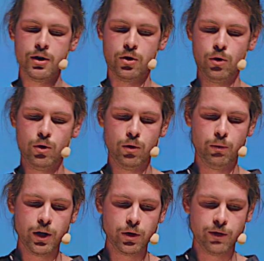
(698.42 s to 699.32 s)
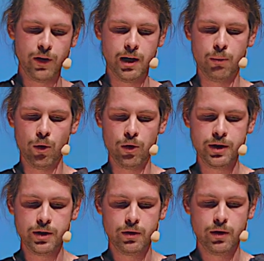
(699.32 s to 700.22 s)
So we could define a
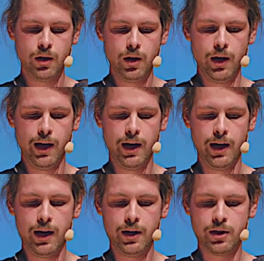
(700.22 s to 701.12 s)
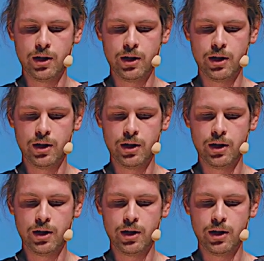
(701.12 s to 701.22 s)
board and